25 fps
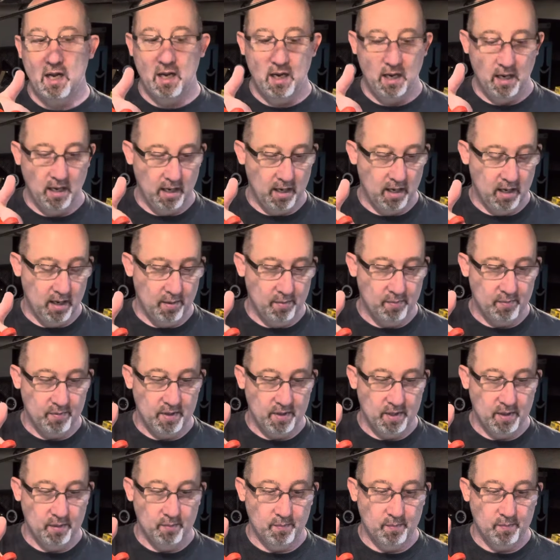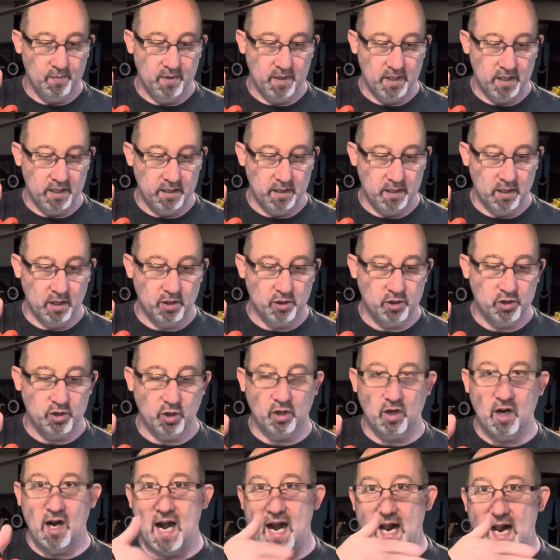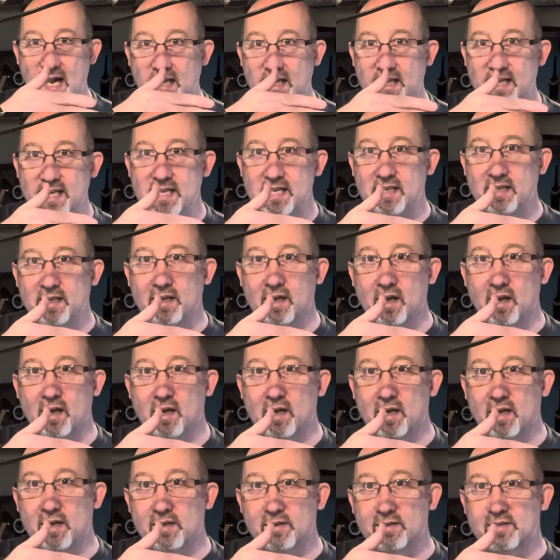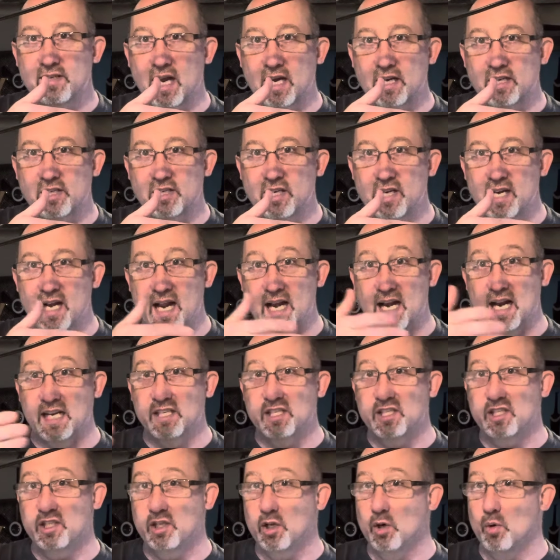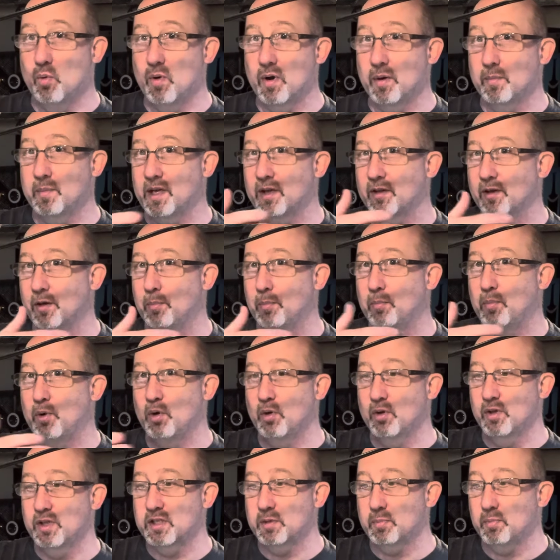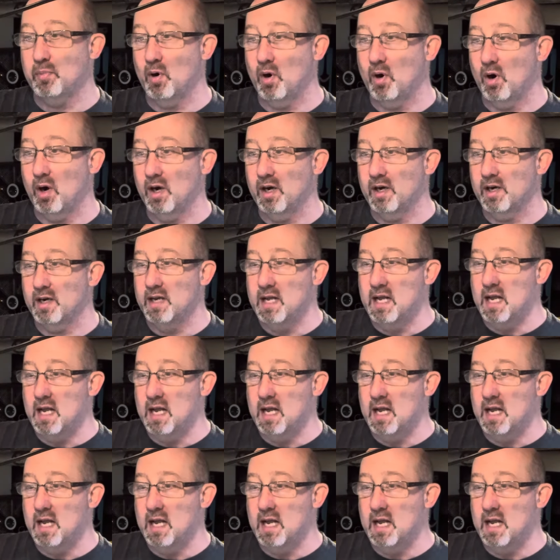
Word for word: uh, the, the uh, Sugar Alley uh, section and I still want to be able to pull these apart.